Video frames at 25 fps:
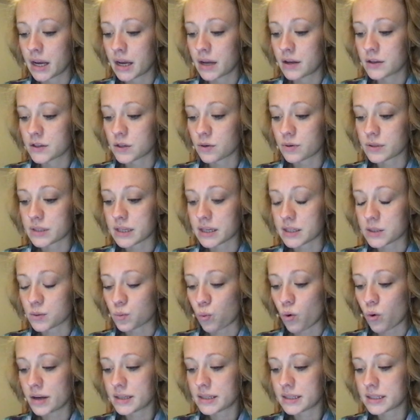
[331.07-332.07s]
So it says
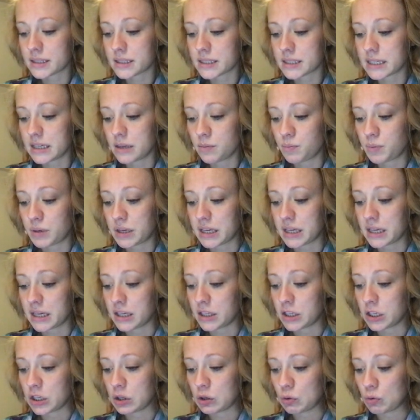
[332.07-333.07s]
once
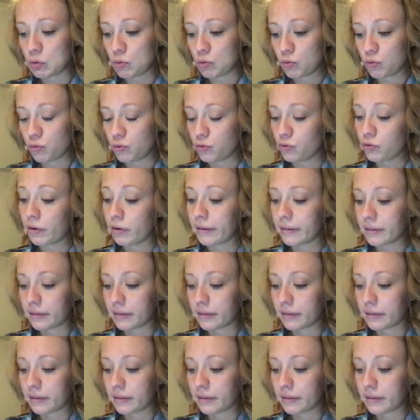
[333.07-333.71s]
TPU.